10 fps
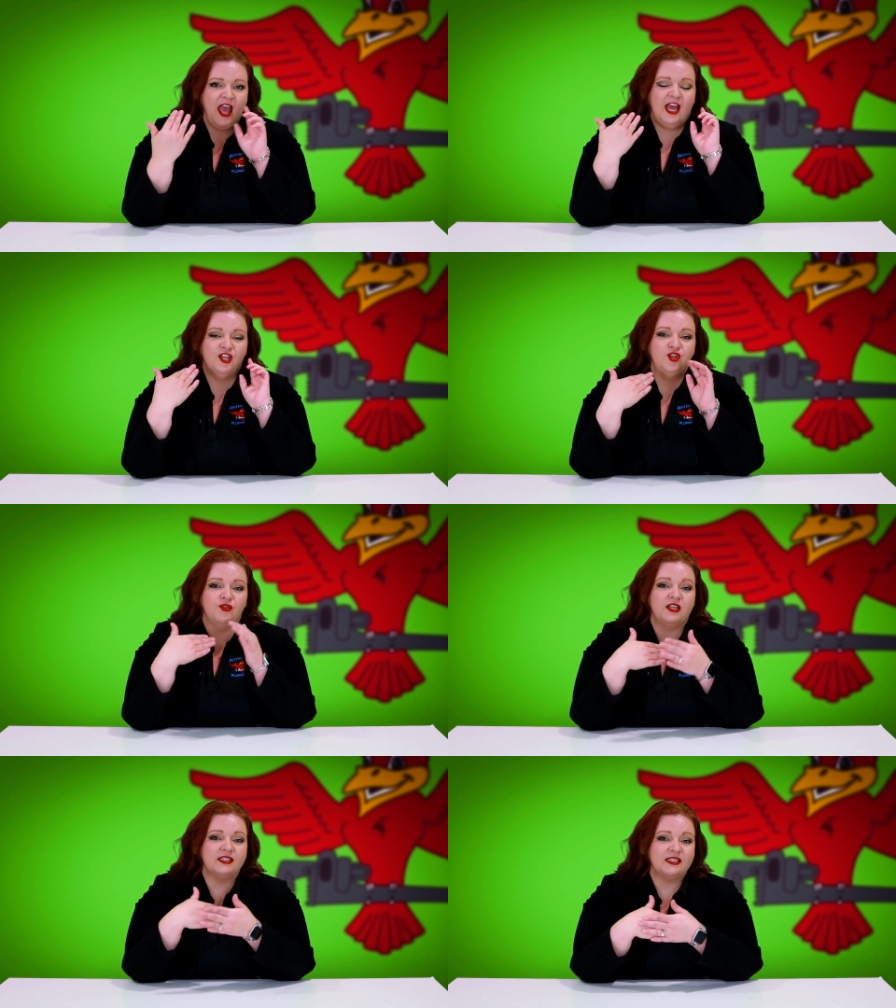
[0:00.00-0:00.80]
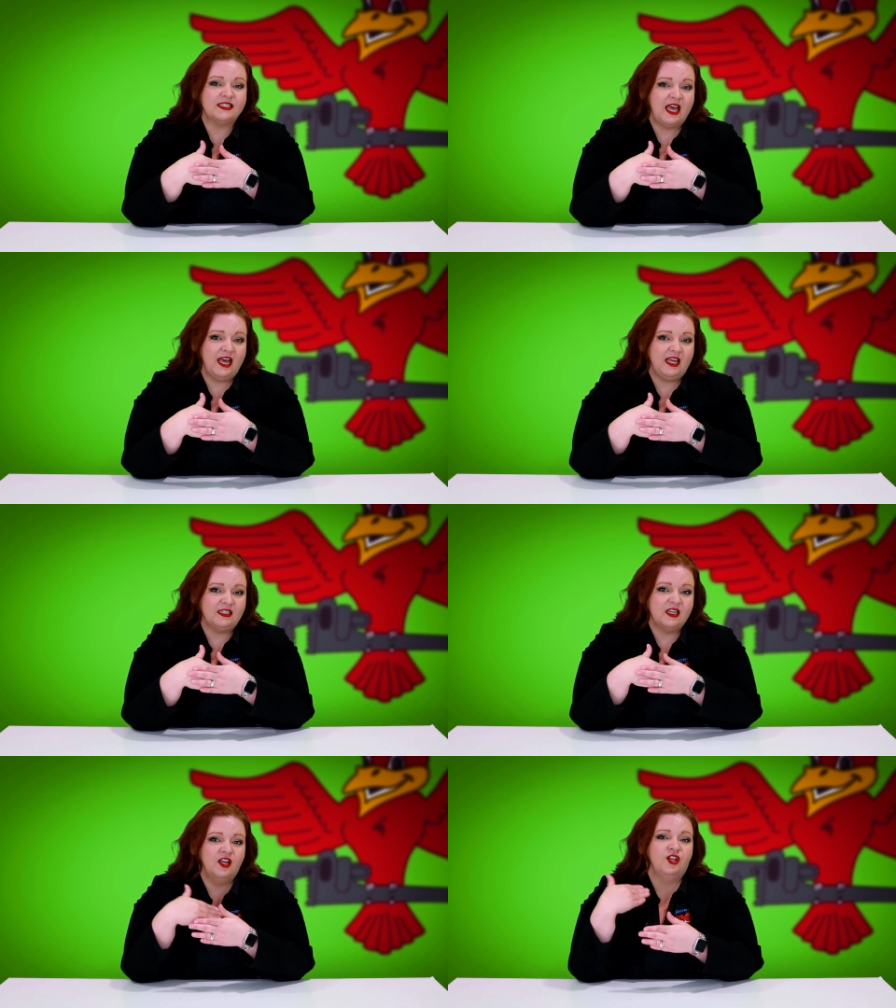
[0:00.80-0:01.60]
And you can
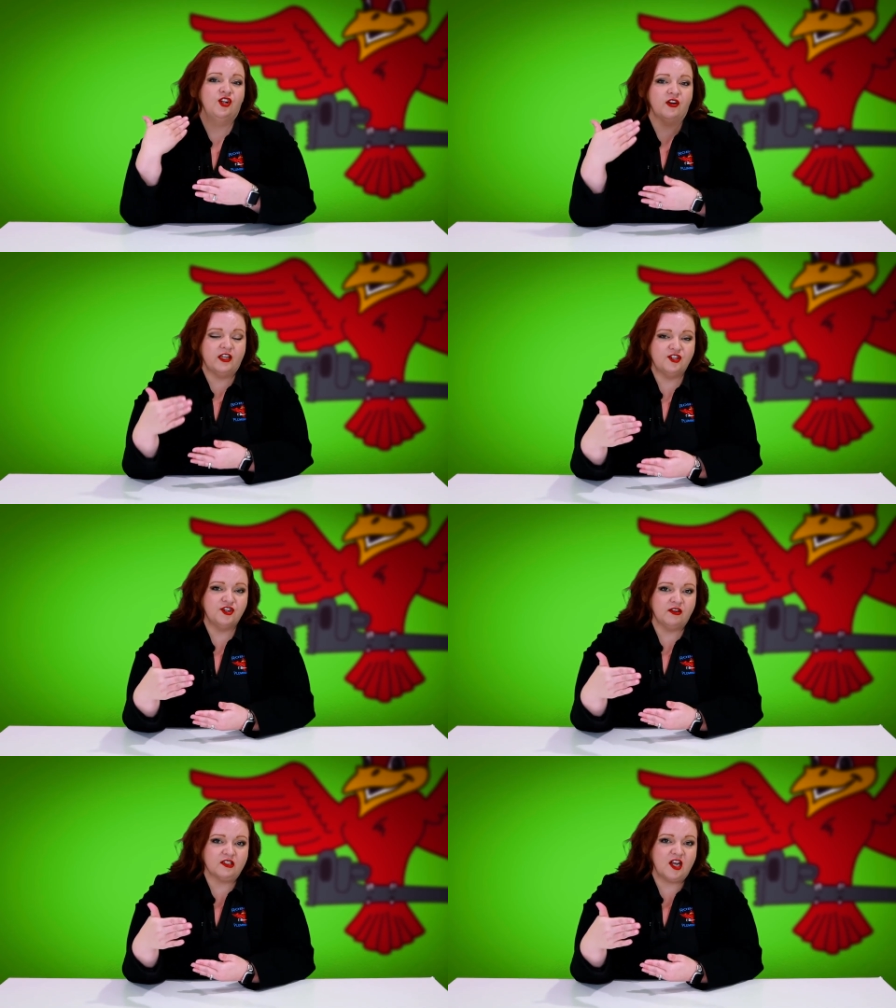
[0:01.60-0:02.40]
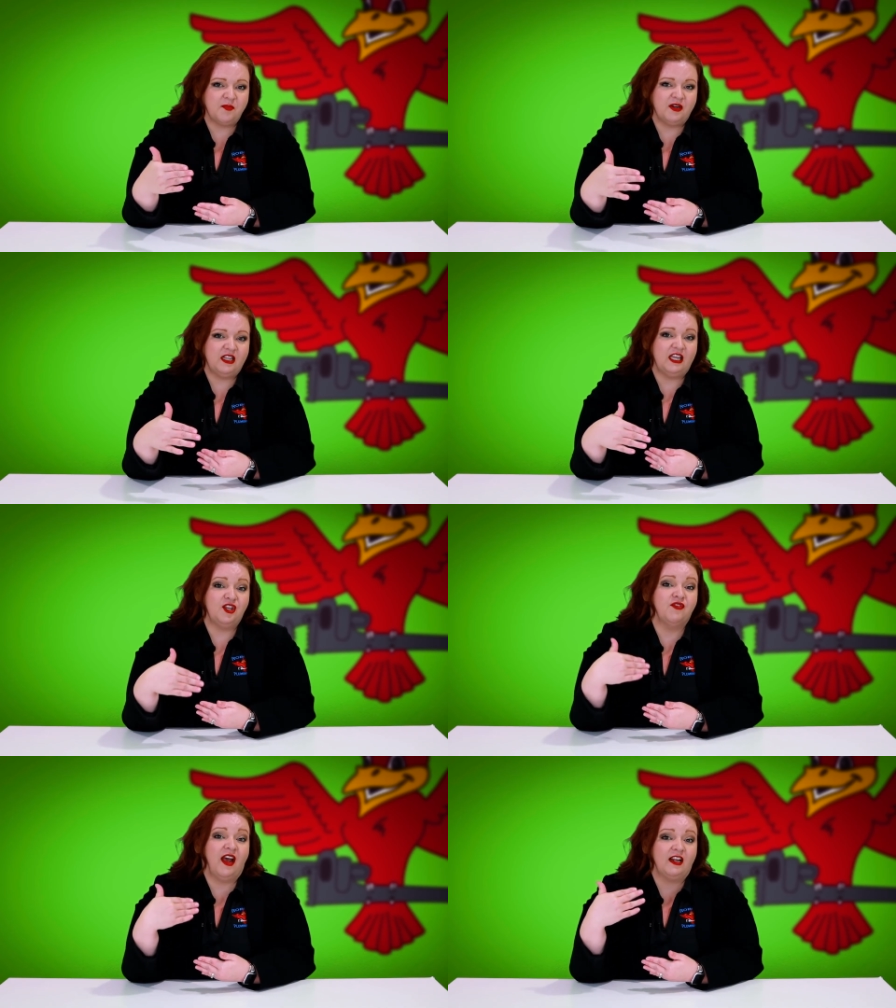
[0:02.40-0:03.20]
send your insurance company that
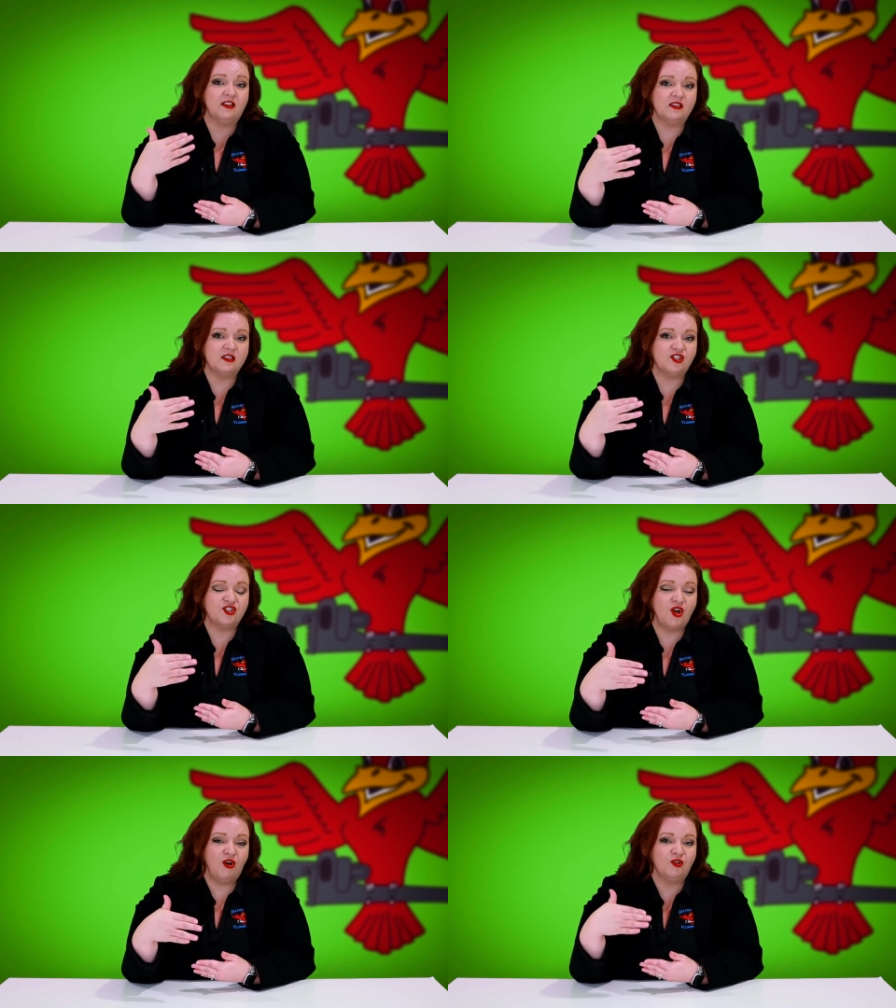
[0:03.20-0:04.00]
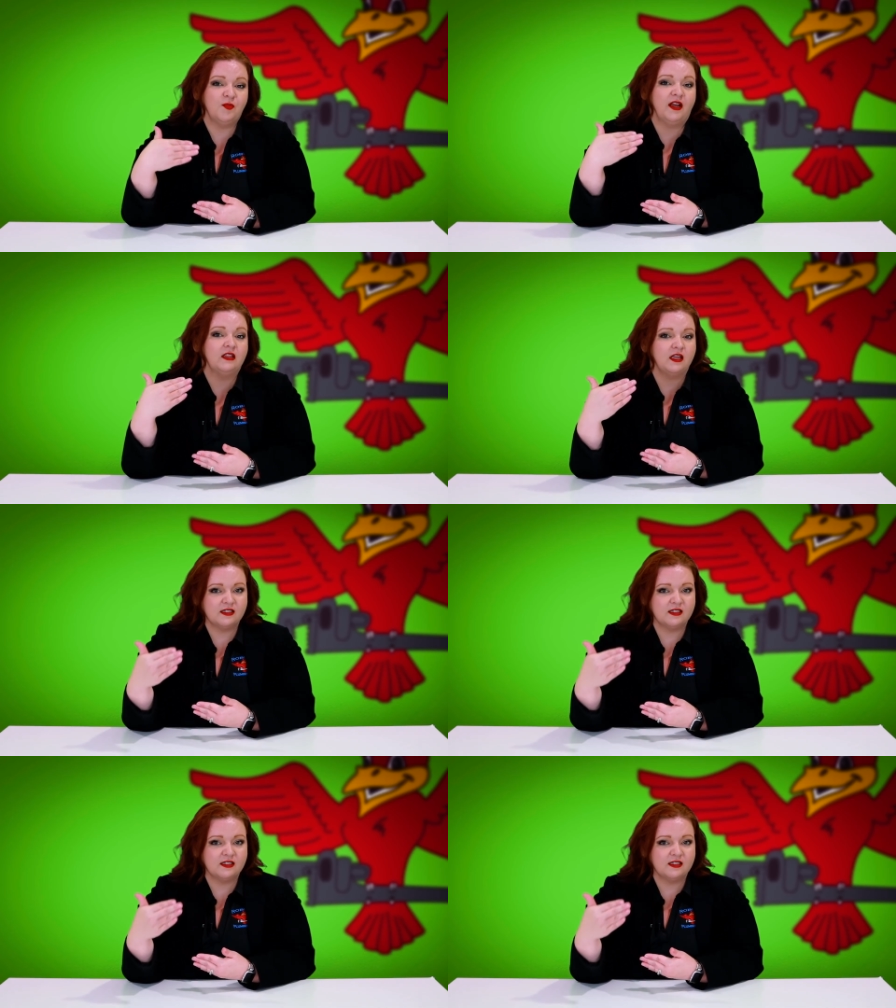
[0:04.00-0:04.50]
you've had this installed by a